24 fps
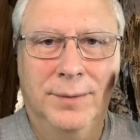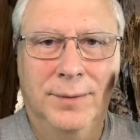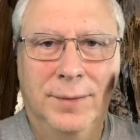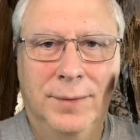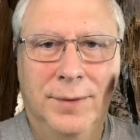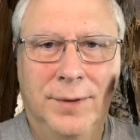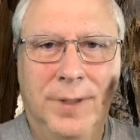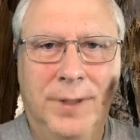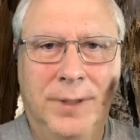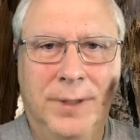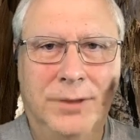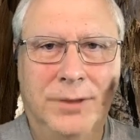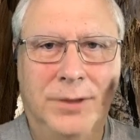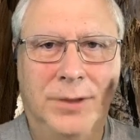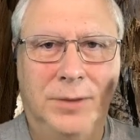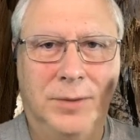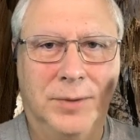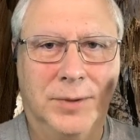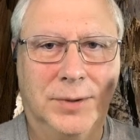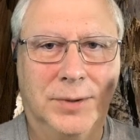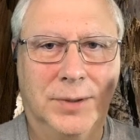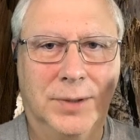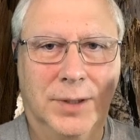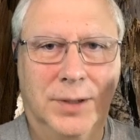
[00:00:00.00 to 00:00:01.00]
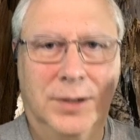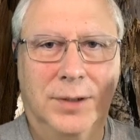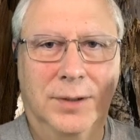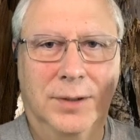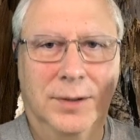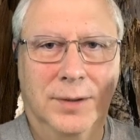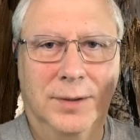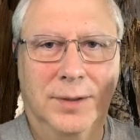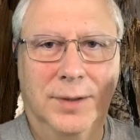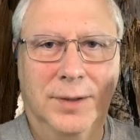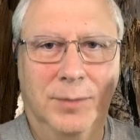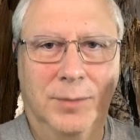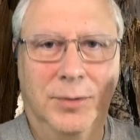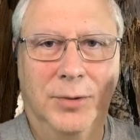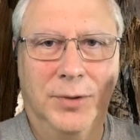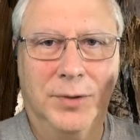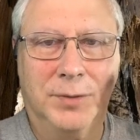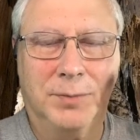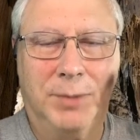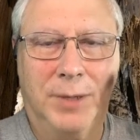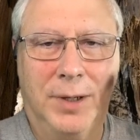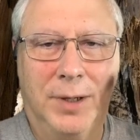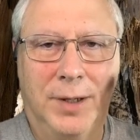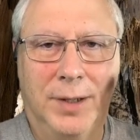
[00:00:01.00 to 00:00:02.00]
that she was a girl in a
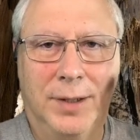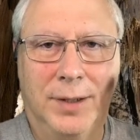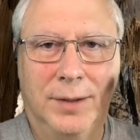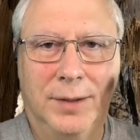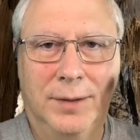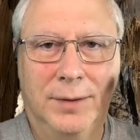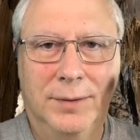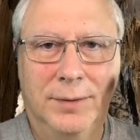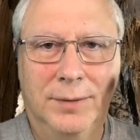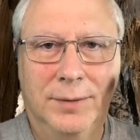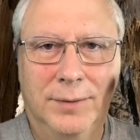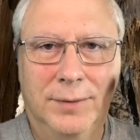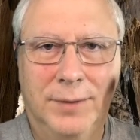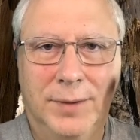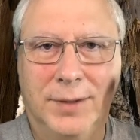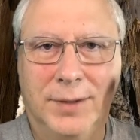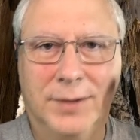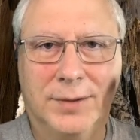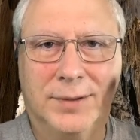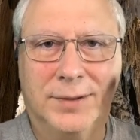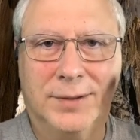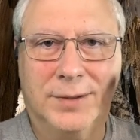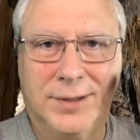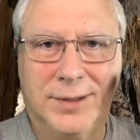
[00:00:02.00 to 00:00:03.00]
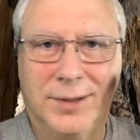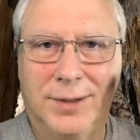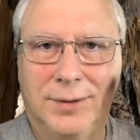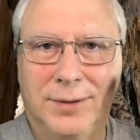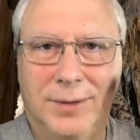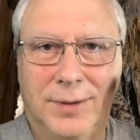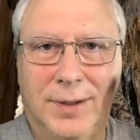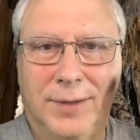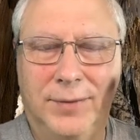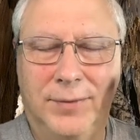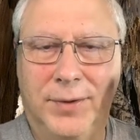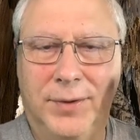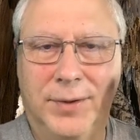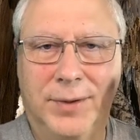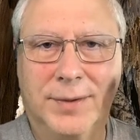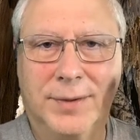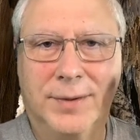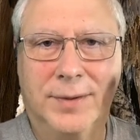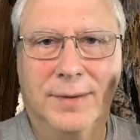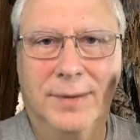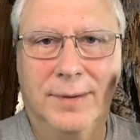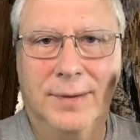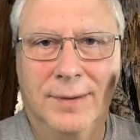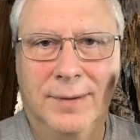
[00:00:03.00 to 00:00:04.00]
boy's body. It is so
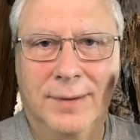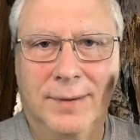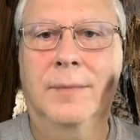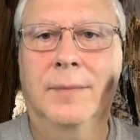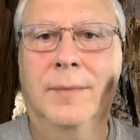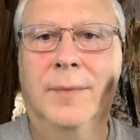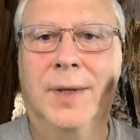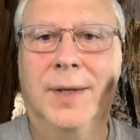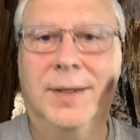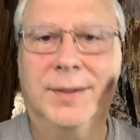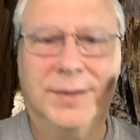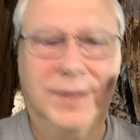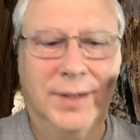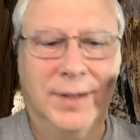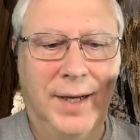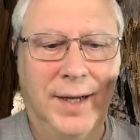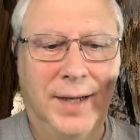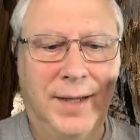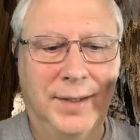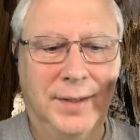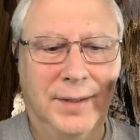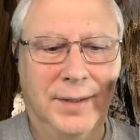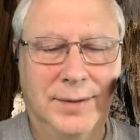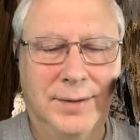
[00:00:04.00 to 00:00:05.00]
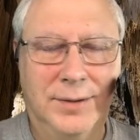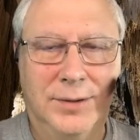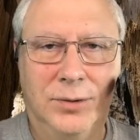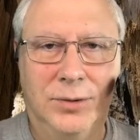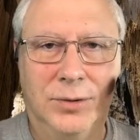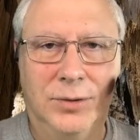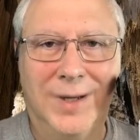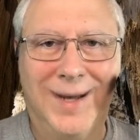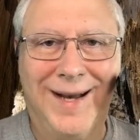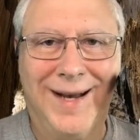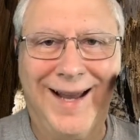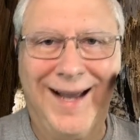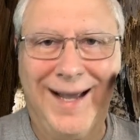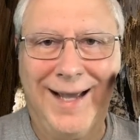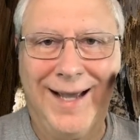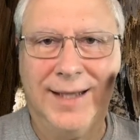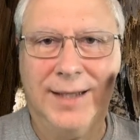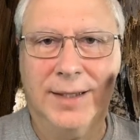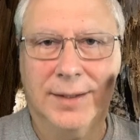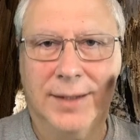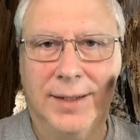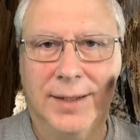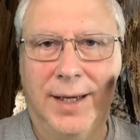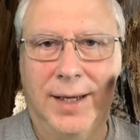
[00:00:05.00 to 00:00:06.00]
obvious, and to deny
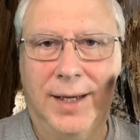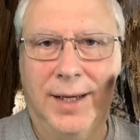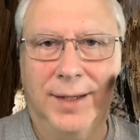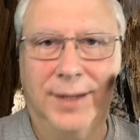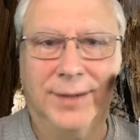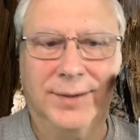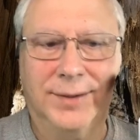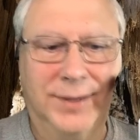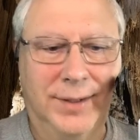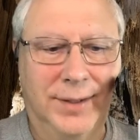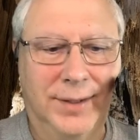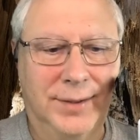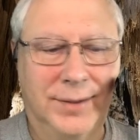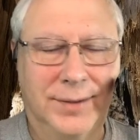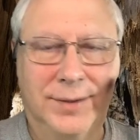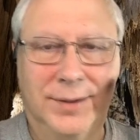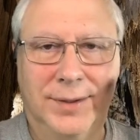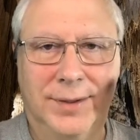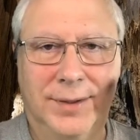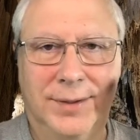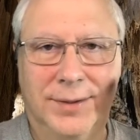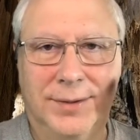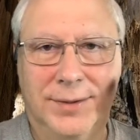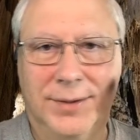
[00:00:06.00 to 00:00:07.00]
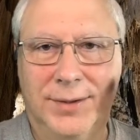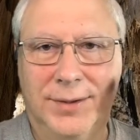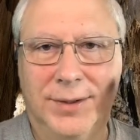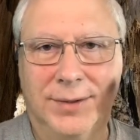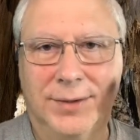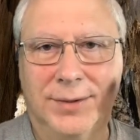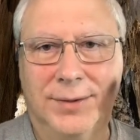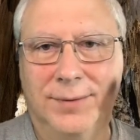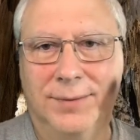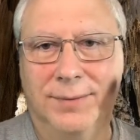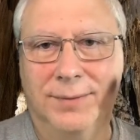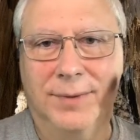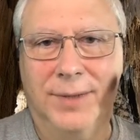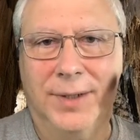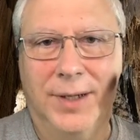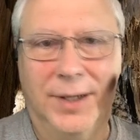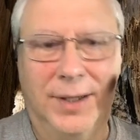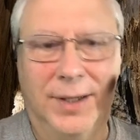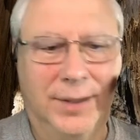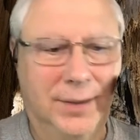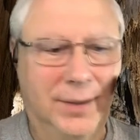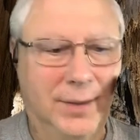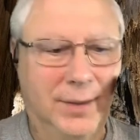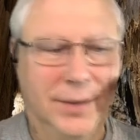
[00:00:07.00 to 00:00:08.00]
that exists is just
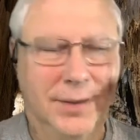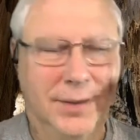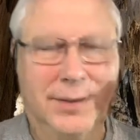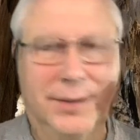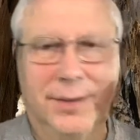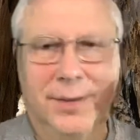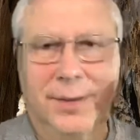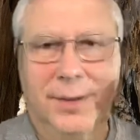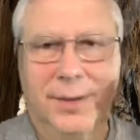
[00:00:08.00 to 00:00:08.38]
ridiculous.